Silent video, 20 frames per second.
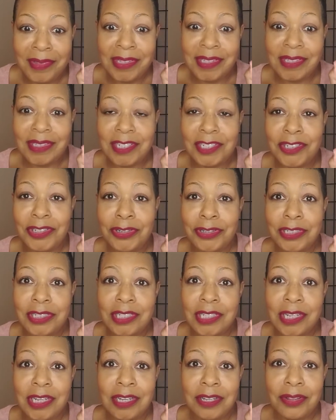detergent
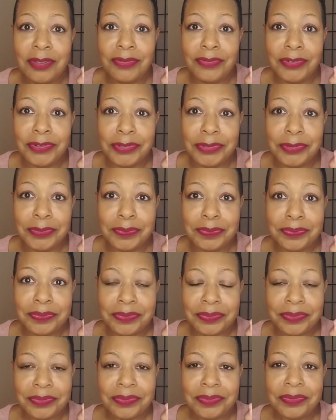to cut through,
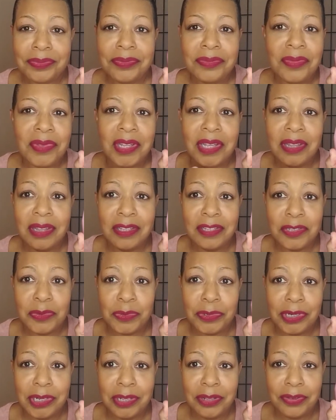this will
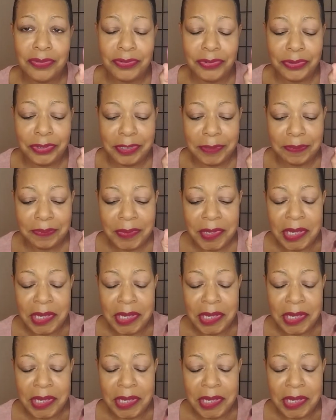cut through it.